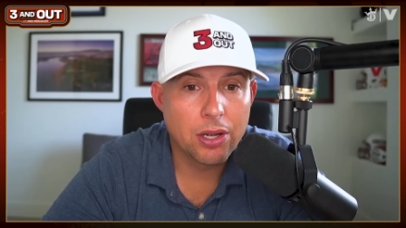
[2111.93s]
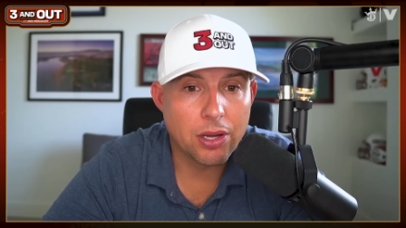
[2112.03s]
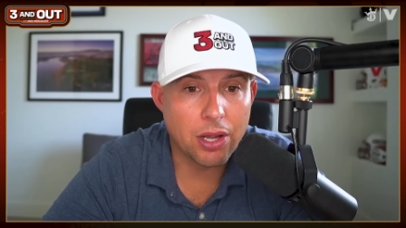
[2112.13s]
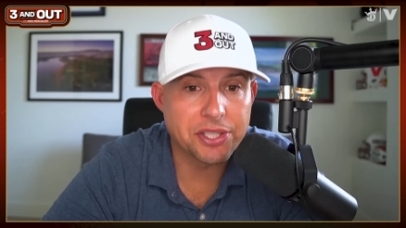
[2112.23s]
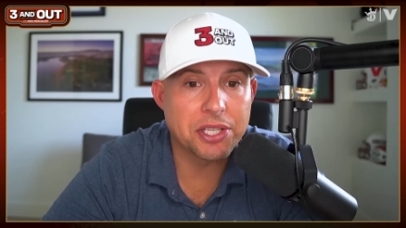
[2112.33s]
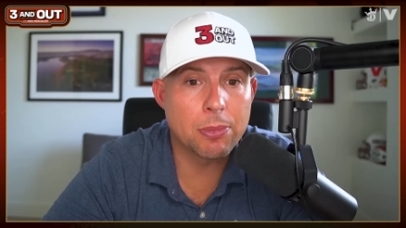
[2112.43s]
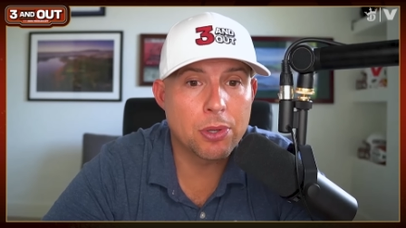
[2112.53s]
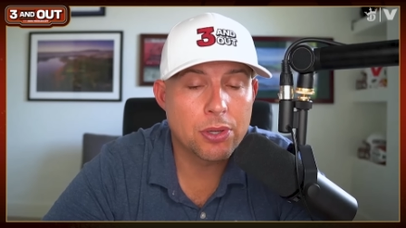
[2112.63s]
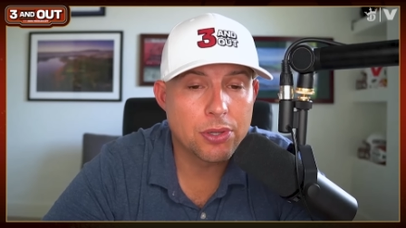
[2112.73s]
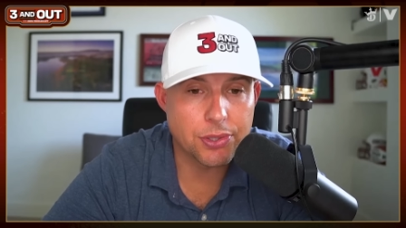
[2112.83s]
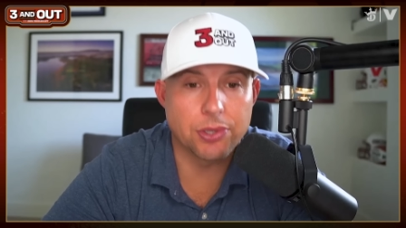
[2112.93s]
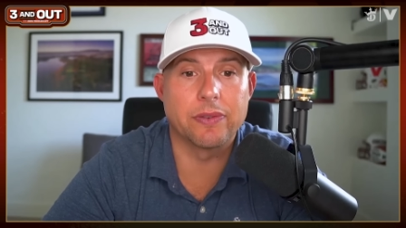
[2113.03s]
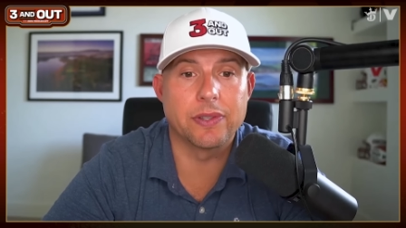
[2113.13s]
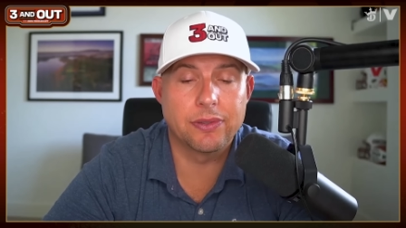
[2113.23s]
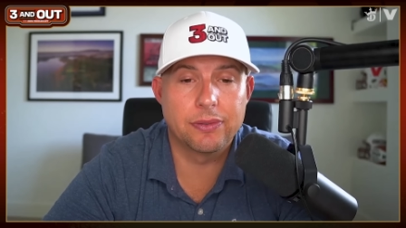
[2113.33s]
customer
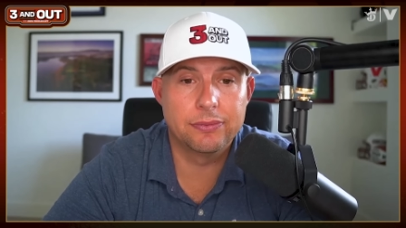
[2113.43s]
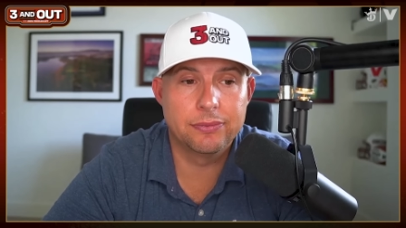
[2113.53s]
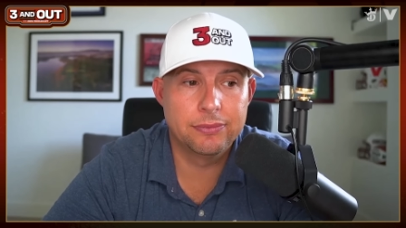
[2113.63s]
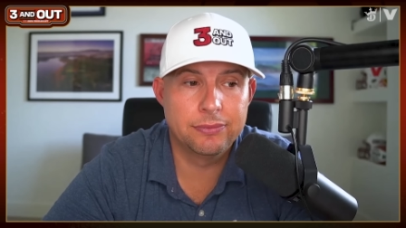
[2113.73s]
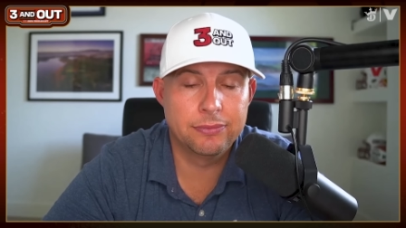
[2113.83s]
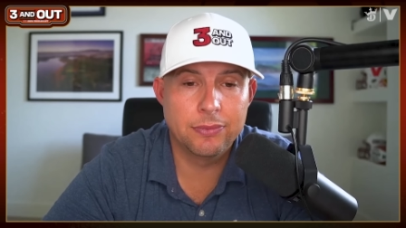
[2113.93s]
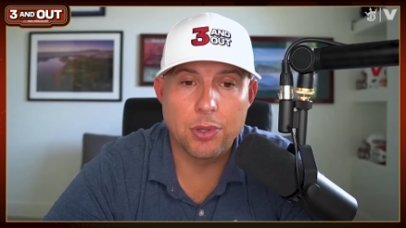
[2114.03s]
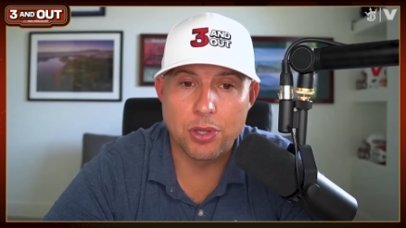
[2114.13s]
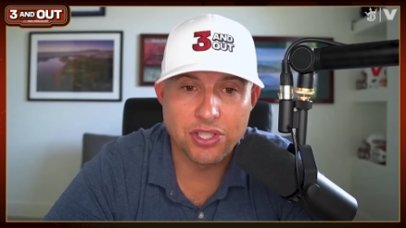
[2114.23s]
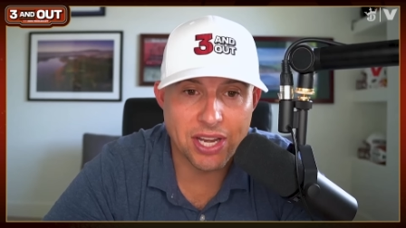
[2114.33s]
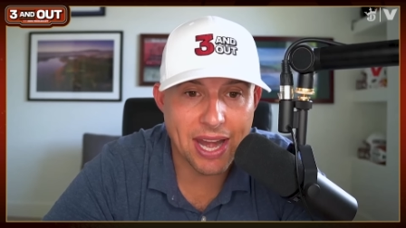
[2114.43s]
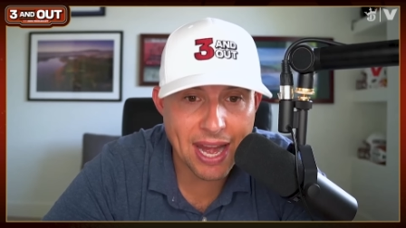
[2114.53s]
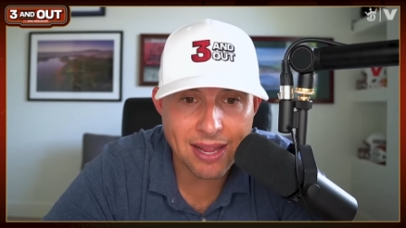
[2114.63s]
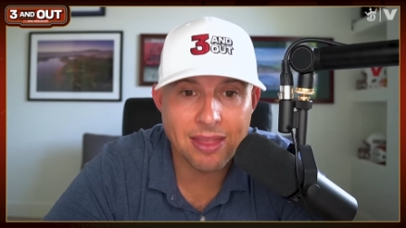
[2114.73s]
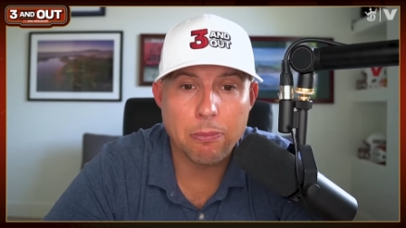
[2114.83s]
service could send
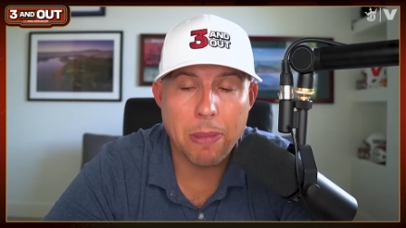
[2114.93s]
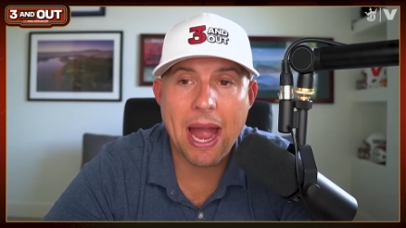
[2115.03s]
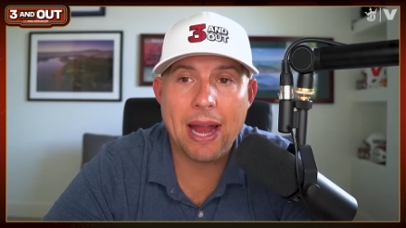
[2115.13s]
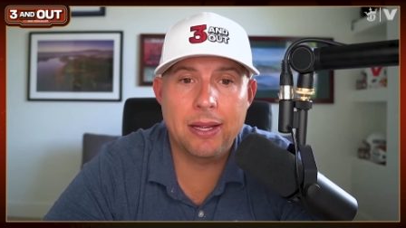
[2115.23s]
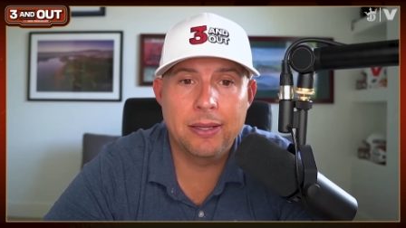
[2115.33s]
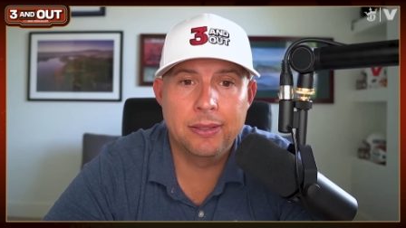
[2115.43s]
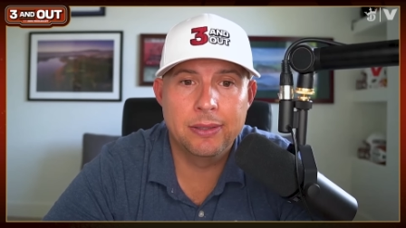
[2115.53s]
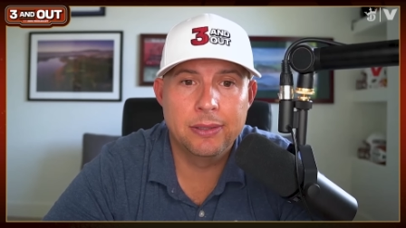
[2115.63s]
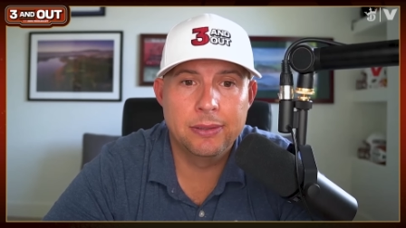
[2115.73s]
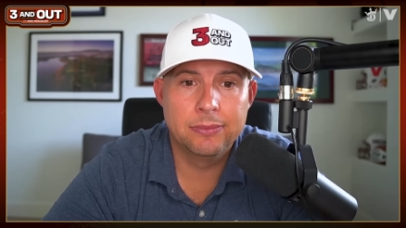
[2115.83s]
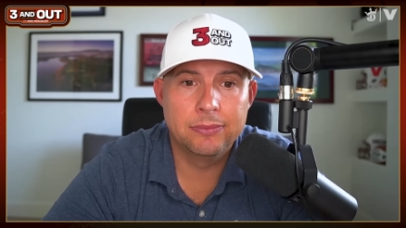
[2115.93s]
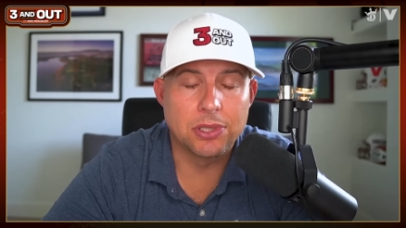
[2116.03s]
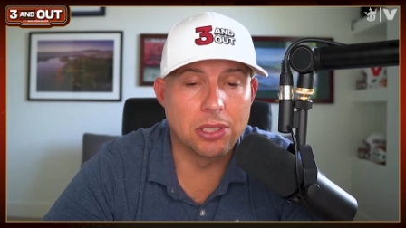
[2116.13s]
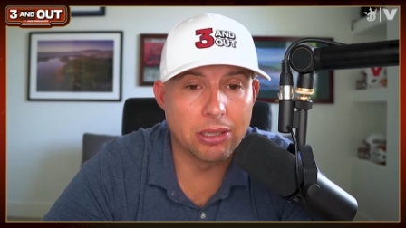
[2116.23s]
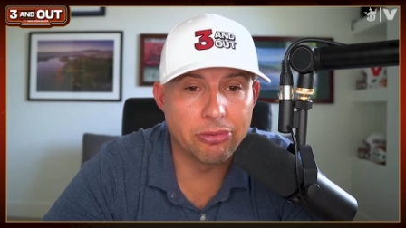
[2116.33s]
anything back.
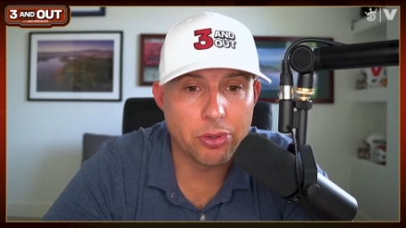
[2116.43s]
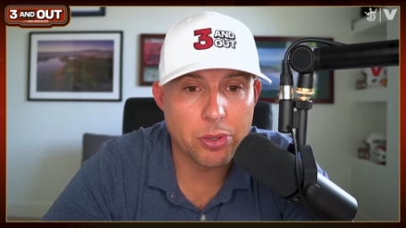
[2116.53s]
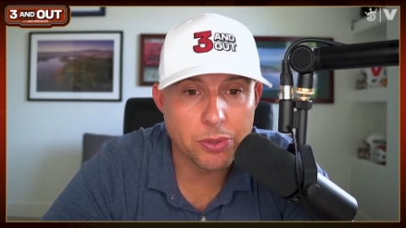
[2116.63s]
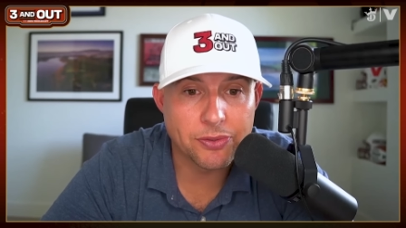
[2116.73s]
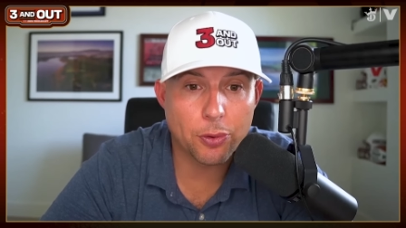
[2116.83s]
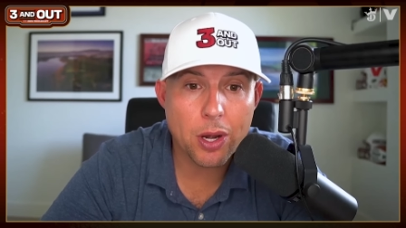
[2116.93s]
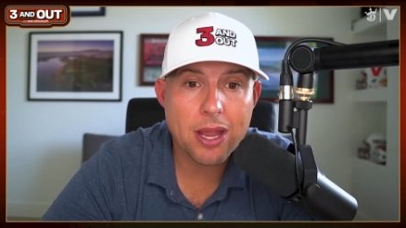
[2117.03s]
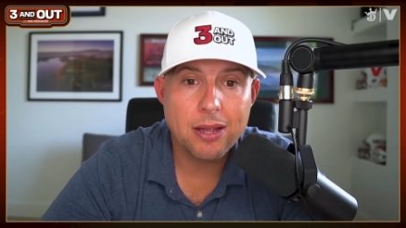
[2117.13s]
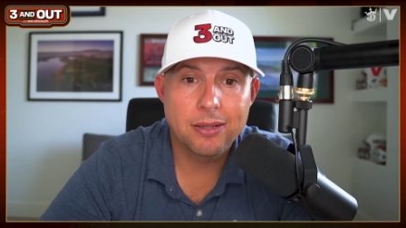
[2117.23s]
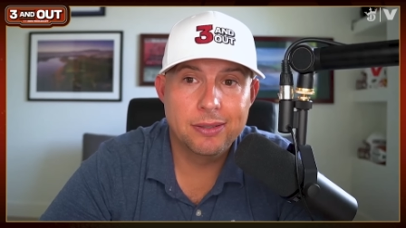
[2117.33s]
Delivery was free.